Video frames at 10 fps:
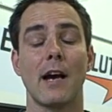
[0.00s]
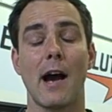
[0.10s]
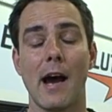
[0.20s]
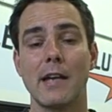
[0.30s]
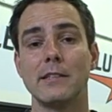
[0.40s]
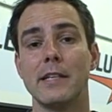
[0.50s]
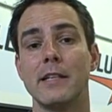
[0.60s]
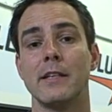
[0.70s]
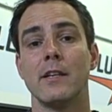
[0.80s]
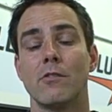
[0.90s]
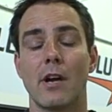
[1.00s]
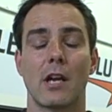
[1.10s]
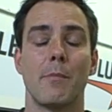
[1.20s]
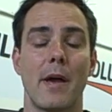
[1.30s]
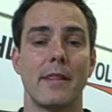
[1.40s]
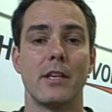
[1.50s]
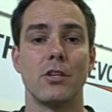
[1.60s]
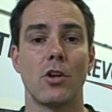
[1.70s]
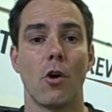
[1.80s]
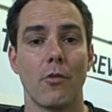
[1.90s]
highly recommend that you go